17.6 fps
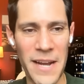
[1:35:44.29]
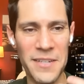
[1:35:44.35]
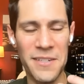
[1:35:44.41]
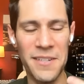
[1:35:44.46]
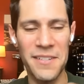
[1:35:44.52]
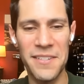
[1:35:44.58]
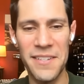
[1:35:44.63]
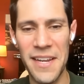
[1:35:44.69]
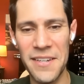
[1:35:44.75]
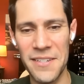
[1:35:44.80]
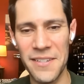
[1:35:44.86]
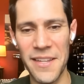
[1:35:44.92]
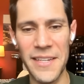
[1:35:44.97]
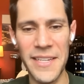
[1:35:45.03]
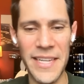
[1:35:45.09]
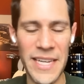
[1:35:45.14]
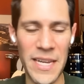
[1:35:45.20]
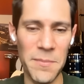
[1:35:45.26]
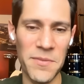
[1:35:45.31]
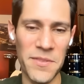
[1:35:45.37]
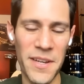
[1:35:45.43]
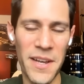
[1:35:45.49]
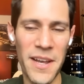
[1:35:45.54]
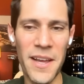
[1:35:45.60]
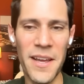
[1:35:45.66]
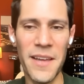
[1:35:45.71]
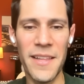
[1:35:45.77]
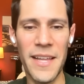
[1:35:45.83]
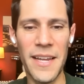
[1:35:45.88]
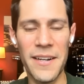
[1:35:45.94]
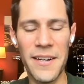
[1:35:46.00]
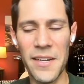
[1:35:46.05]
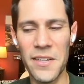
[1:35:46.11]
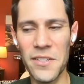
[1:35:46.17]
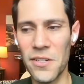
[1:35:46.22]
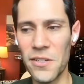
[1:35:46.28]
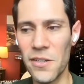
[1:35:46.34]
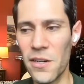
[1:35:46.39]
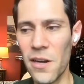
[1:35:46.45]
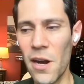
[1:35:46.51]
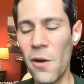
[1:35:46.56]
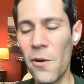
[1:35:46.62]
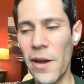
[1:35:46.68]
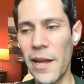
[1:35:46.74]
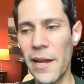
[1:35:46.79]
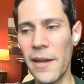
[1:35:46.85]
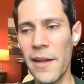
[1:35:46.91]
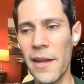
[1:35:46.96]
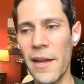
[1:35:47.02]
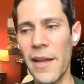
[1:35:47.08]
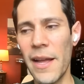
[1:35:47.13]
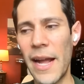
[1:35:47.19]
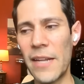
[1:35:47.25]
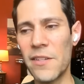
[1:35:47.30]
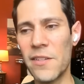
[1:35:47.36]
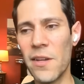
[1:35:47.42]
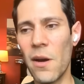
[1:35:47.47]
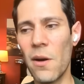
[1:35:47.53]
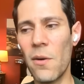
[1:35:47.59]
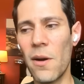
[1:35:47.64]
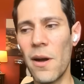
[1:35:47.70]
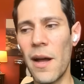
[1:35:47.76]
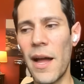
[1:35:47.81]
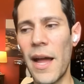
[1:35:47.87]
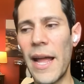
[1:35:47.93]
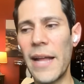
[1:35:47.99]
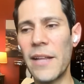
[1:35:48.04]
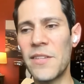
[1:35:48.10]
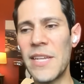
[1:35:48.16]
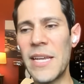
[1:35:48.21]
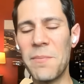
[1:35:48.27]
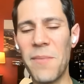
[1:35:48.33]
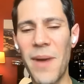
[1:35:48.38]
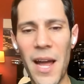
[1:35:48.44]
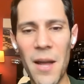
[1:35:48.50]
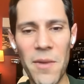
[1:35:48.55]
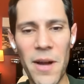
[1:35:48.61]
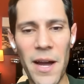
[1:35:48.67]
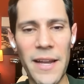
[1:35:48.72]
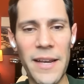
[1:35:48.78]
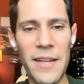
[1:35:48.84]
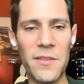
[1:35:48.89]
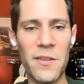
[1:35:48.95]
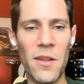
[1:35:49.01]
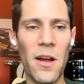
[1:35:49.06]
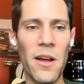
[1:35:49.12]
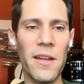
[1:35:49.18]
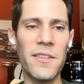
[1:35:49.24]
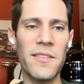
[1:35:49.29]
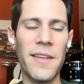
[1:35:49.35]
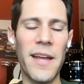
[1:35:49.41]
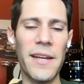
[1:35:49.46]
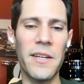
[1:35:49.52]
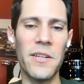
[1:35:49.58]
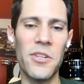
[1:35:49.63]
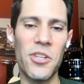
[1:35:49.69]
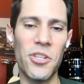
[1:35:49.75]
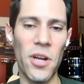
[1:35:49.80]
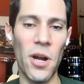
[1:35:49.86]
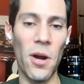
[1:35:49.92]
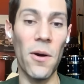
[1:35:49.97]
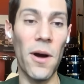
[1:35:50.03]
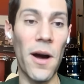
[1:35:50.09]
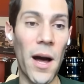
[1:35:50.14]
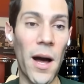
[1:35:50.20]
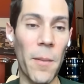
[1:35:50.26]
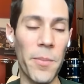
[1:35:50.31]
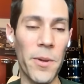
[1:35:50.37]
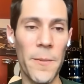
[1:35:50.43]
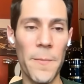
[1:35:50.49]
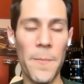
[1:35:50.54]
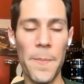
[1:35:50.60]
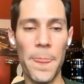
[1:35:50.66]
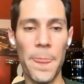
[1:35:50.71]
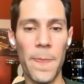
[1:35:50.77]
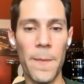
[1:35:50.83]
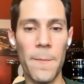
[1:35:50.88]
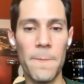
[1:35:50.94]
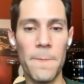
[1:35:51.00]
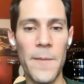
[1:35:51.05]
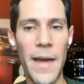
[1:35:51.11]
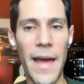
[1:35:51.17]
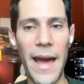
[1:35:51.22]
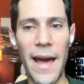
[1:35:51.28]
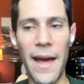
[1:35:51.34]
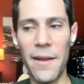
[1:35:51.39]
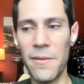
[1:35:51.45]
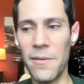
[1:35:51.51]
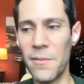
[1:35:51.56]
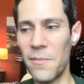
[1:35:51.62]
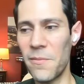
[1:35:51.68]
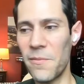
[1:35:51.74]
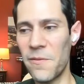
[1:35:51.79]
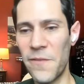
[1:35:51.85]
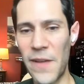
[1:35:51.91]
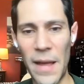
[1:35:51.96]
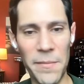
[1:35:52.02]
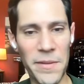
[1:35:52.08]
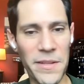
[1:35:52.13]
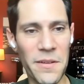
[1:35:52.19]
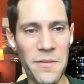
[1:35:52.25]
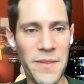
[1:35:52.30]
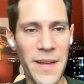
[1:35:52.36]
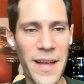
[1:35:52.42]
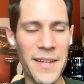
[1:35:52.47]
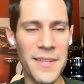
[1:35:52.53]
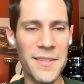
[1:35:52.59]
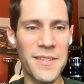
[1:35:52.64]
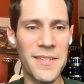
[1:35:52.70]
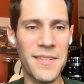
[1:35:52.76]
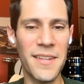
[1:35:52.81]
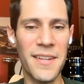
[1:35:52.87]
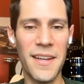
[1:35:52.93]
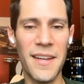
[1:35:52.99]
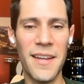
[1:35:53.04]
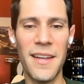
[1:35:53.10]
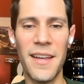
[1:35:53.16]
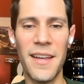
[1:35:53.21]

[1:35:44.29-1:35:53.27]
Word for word: rationalization that keeps that addiction going. And so in my mind, as long as I could show up at family events